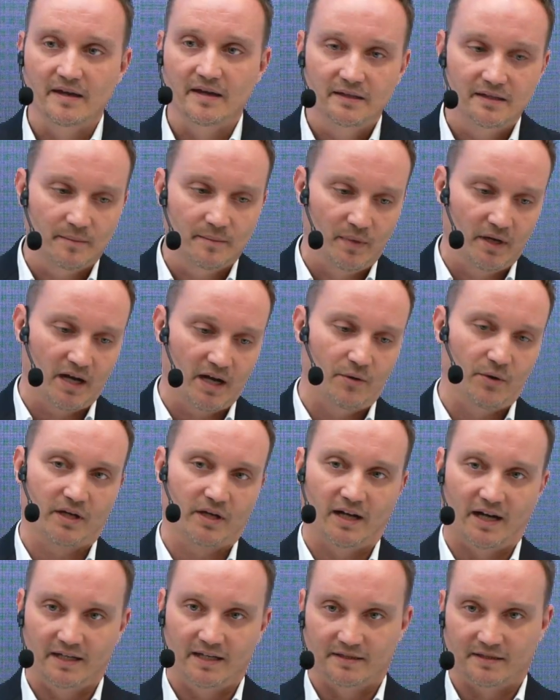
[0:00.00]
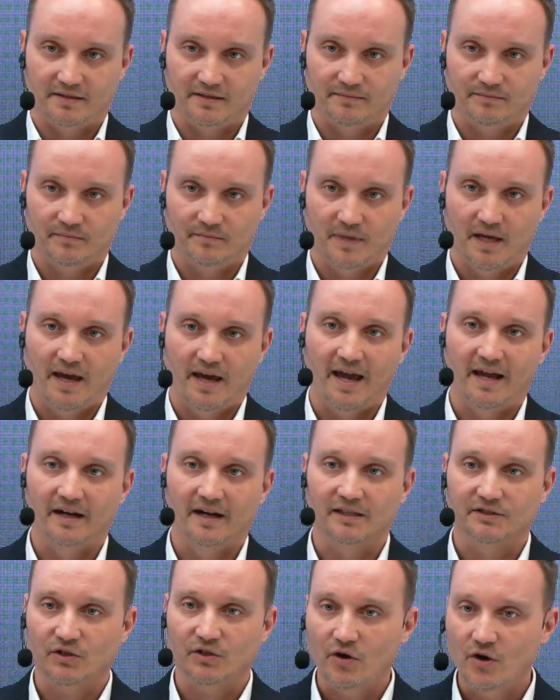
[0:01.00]
hit among our clients and
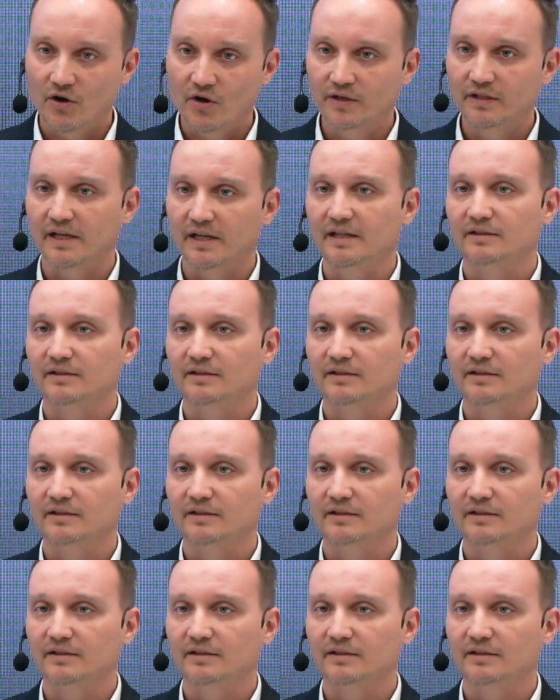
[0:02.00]
has earned